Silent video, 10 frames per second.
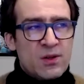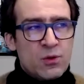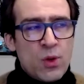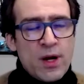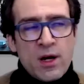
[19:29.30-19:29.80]

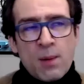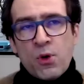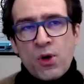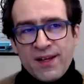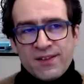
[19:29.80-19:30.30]
Where are
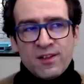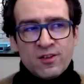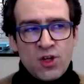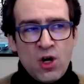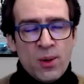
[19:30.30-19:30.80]

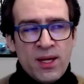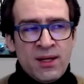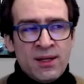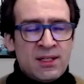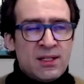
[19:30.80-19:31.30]
prices
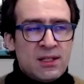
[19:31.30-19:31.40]
going?